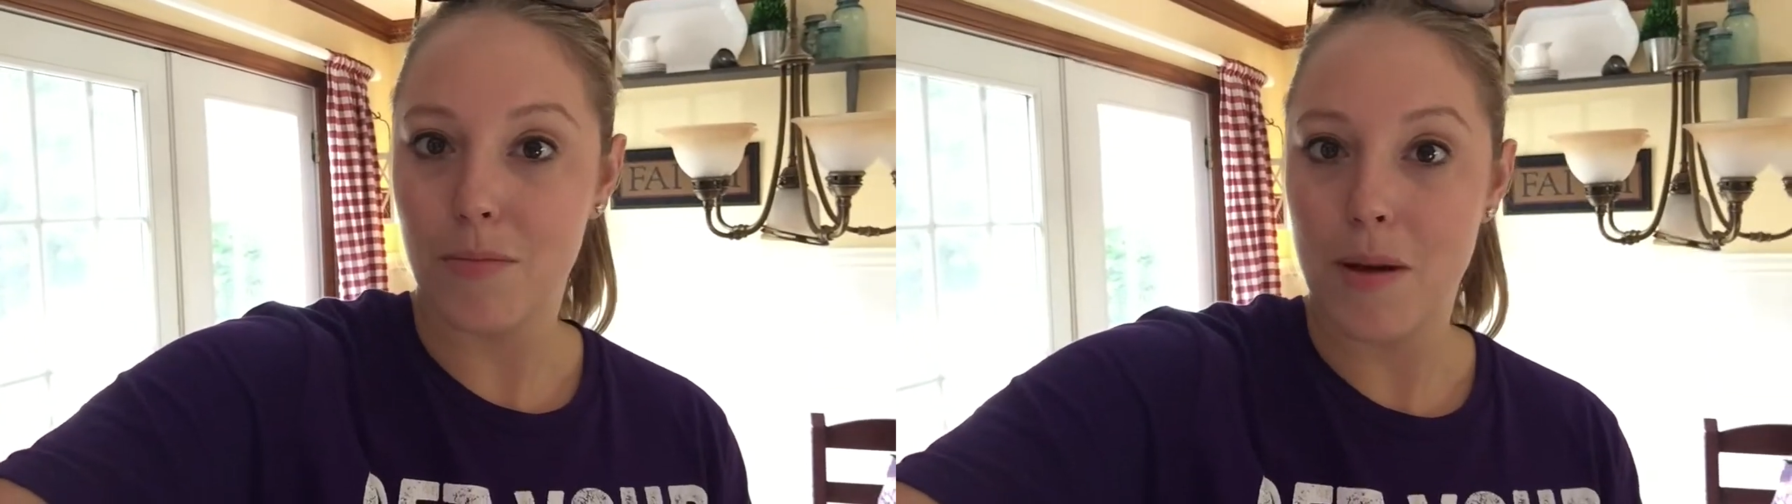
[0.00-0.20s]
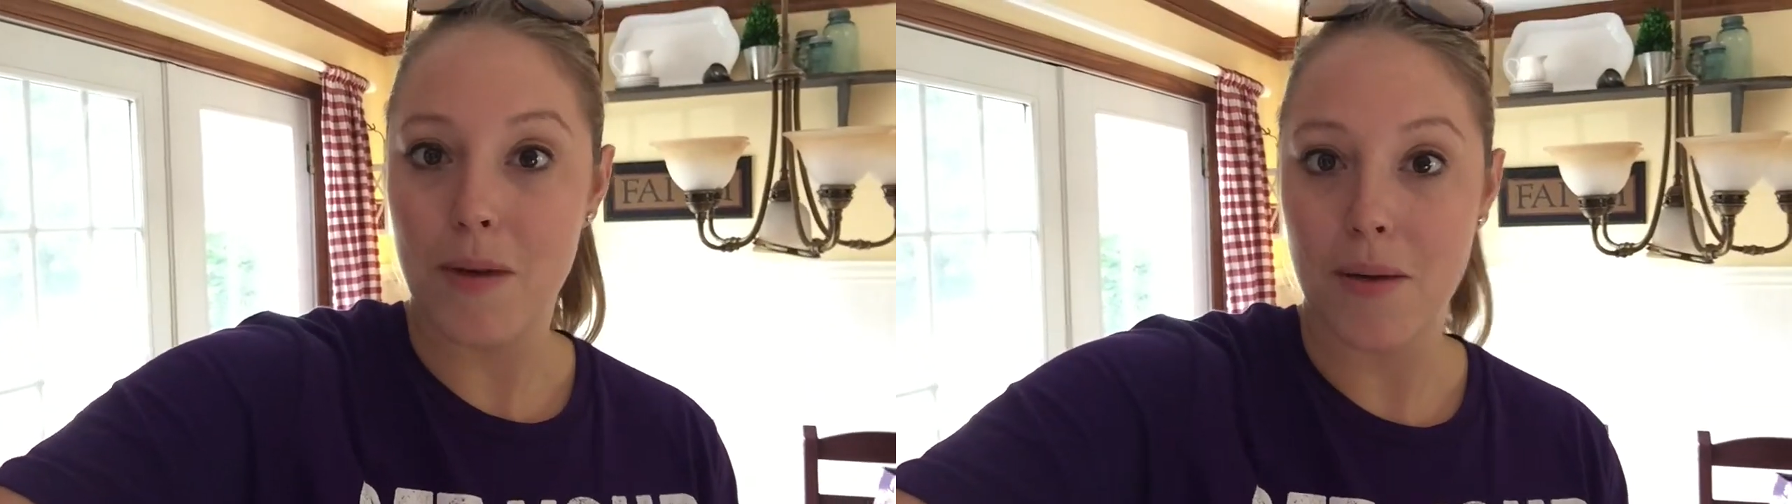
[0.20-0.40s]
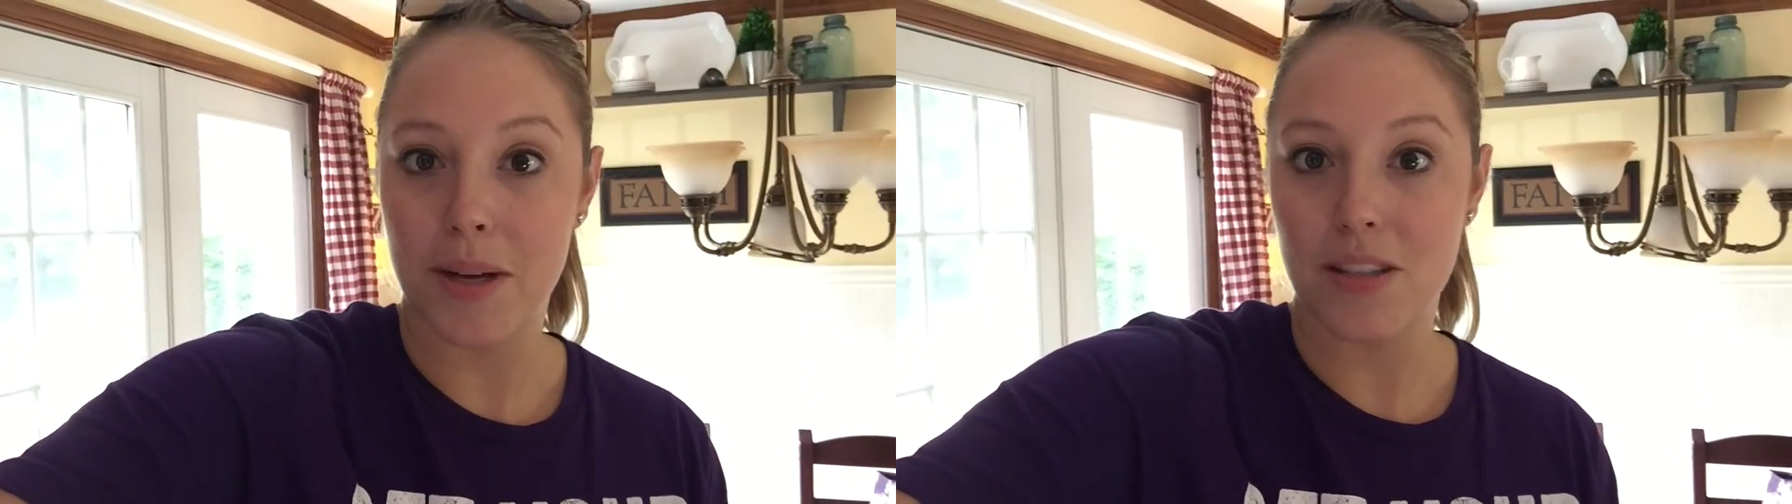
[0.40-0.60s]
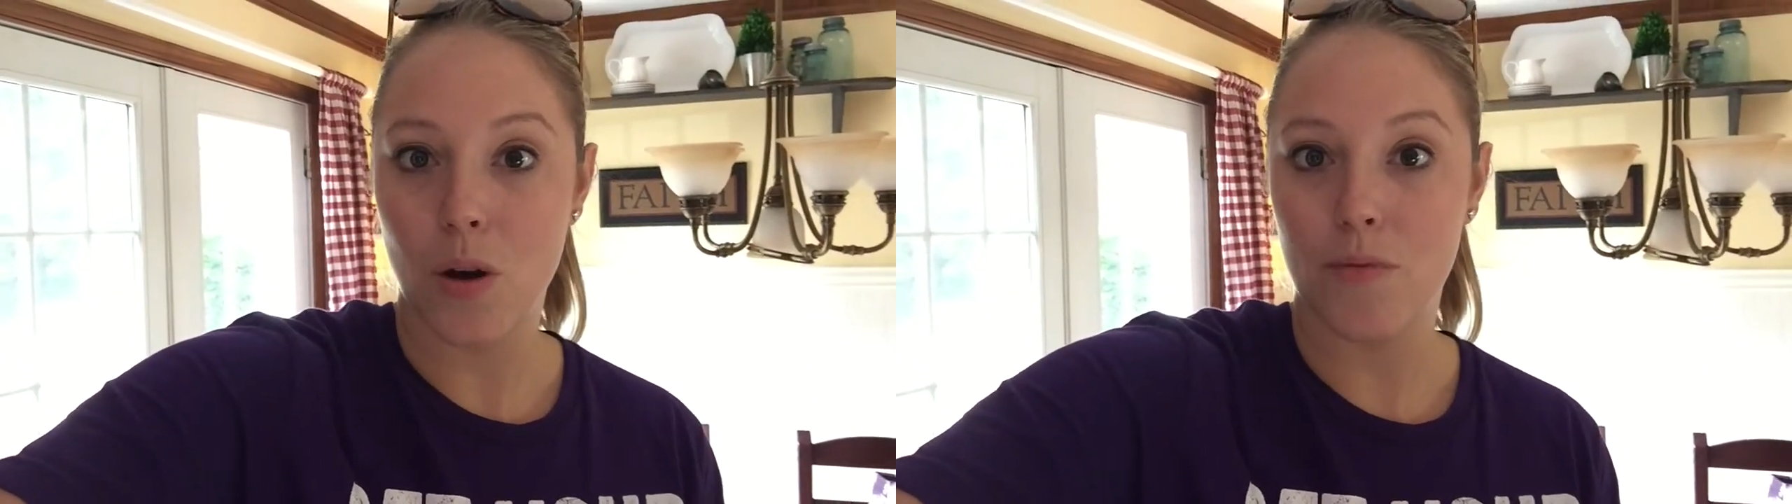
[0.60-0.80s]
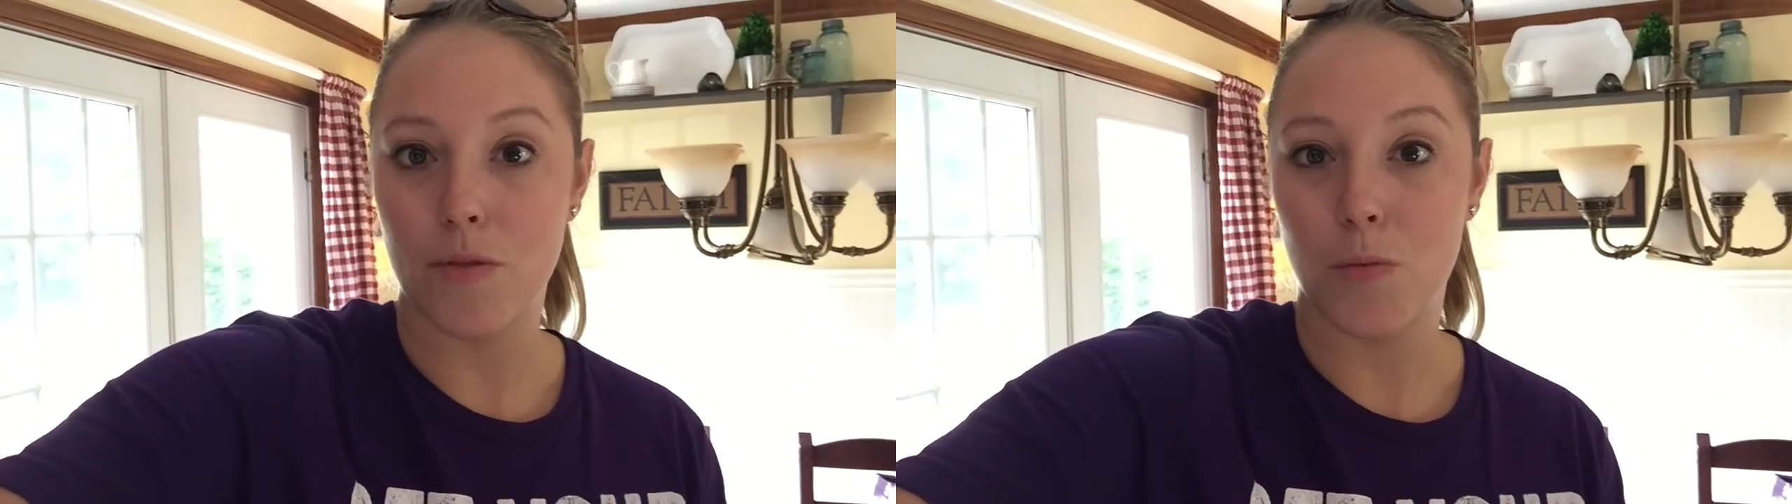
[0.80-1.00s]
my mom gets
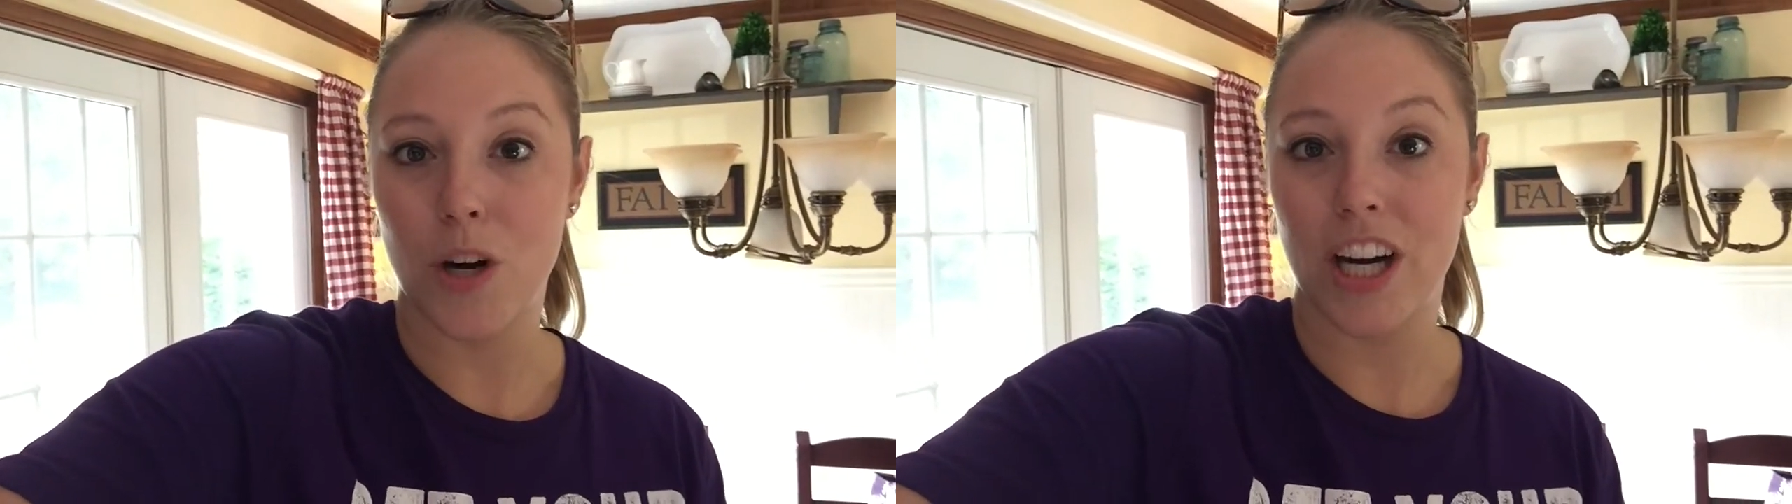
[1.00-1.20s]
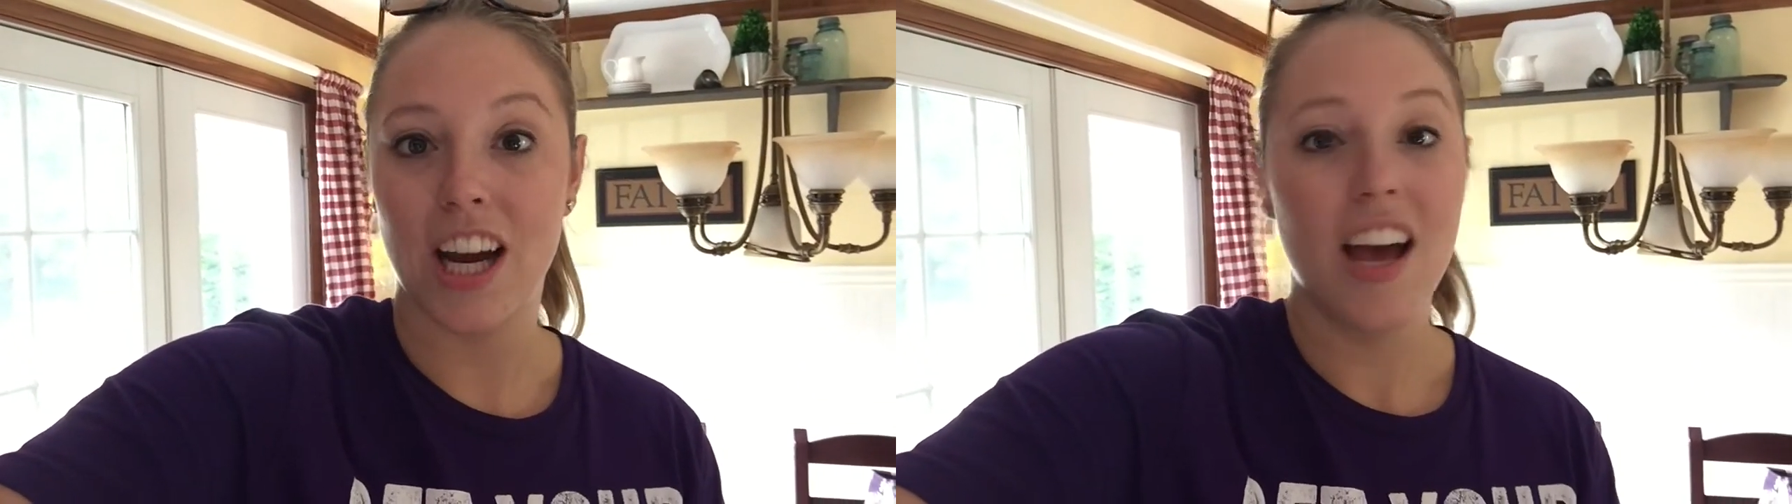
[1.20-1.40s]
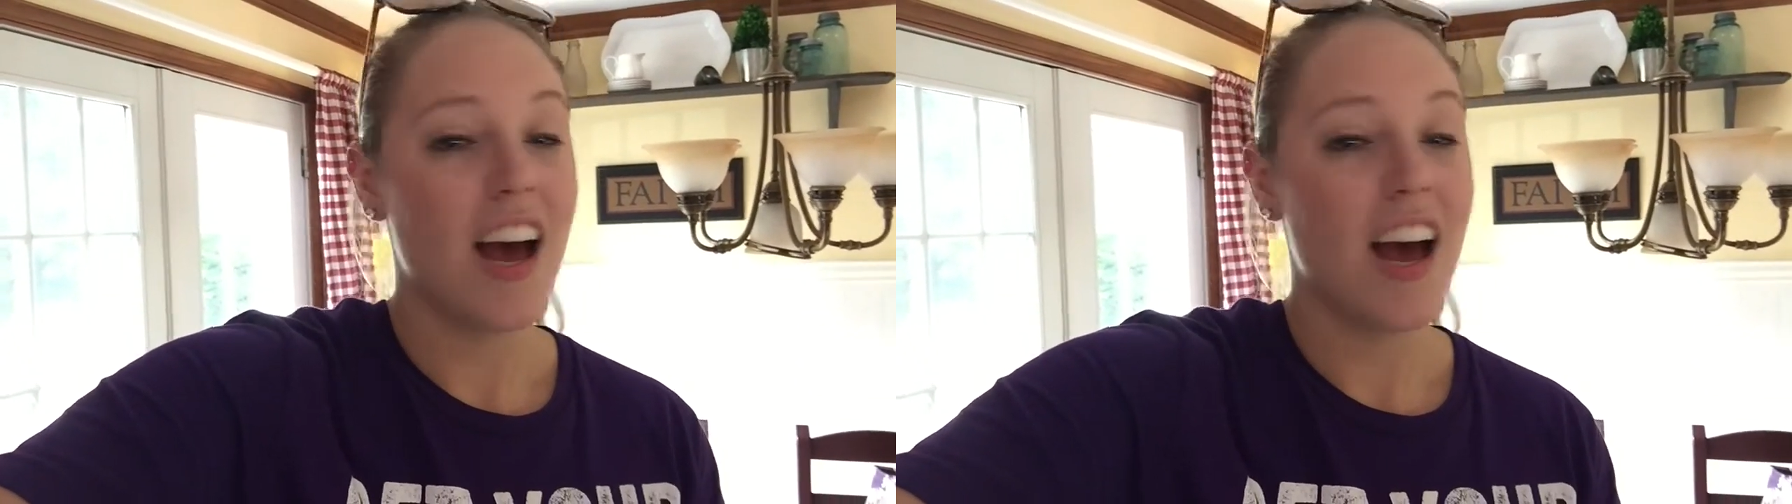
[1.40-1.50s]
home from work.